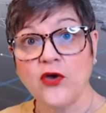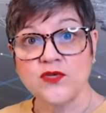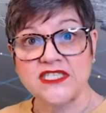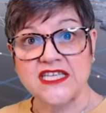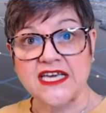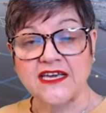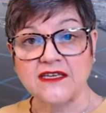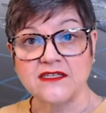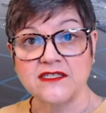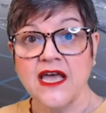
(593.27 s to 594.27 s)
those
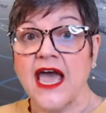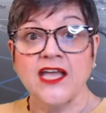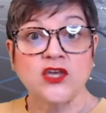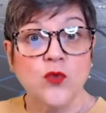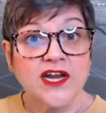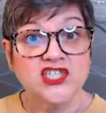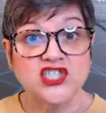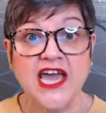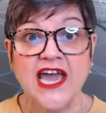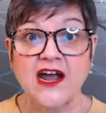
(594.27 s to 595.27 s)
things and you want
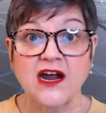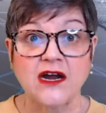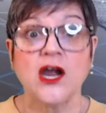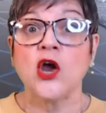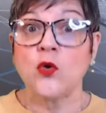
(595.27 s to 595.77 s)
to share.